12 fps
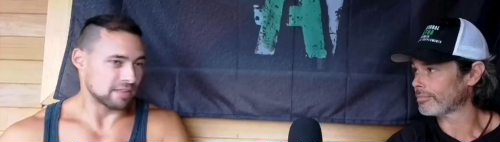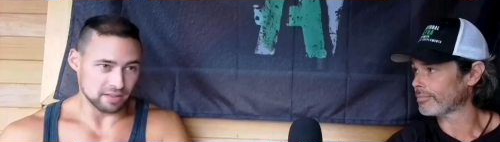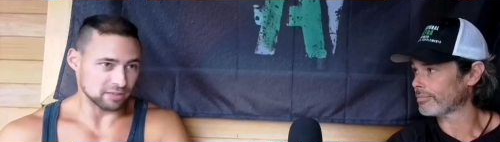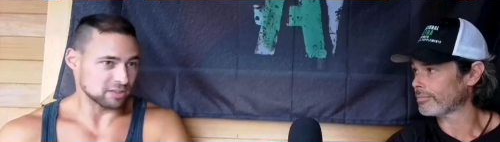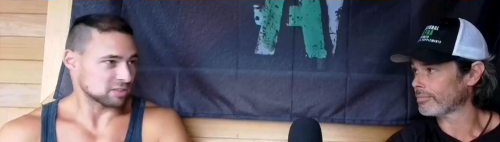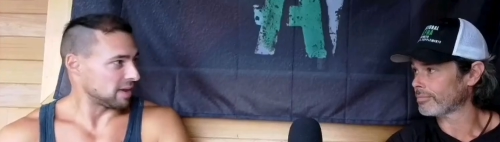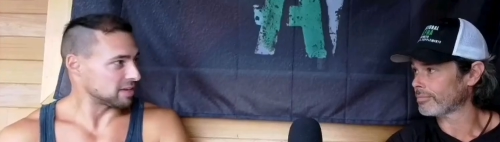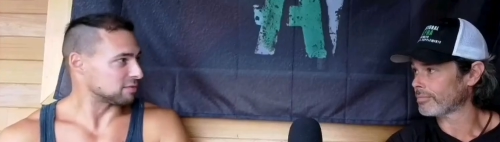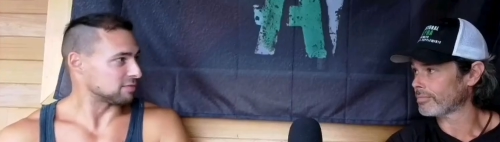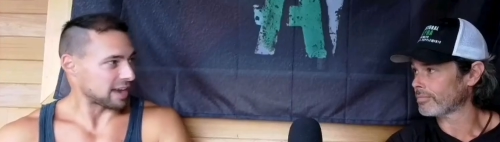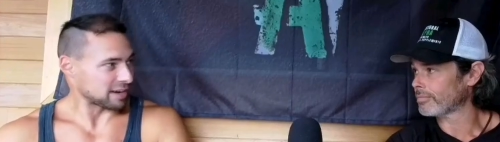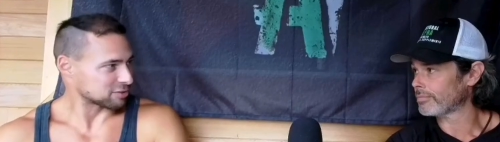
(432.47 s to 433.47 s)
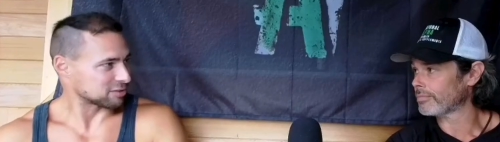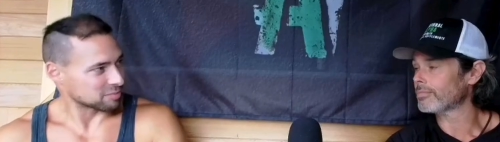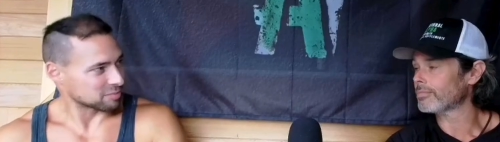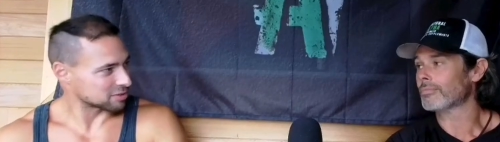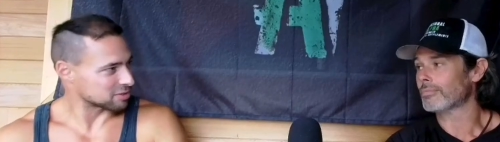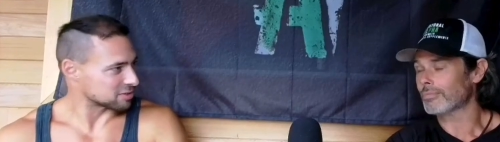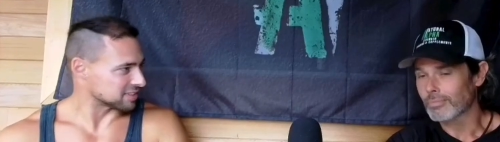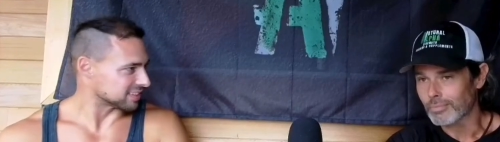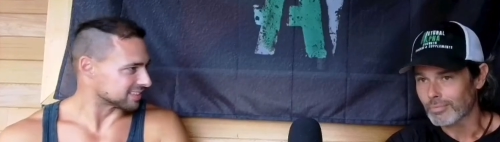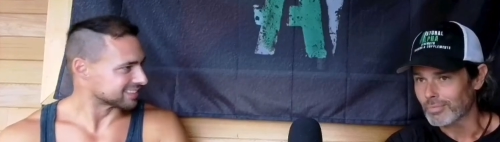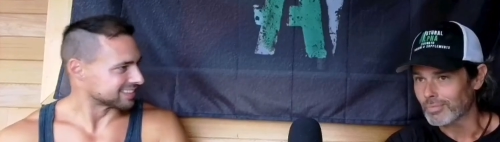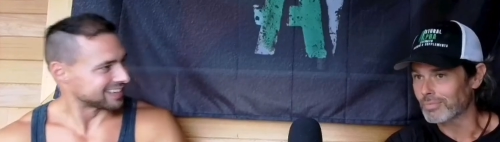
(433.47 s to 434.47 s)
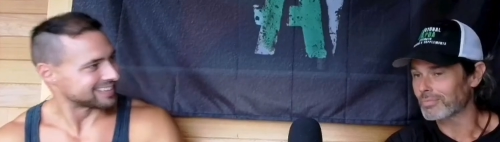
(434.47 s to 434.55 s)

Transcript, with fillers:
Speaker 1: then they'll just manufacture an emergency.